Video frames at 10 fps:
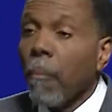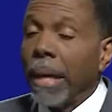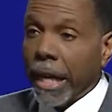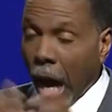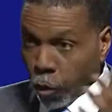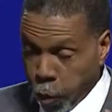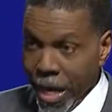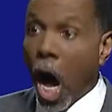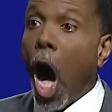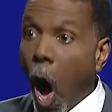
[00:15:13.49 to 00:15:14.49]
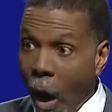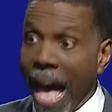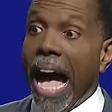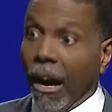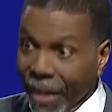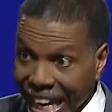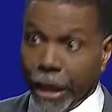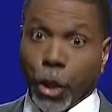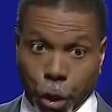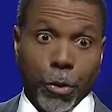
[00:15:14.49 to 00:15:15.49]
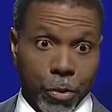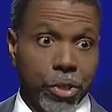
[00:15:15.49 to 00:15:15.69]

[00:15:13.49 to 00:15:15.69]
because we all have issues.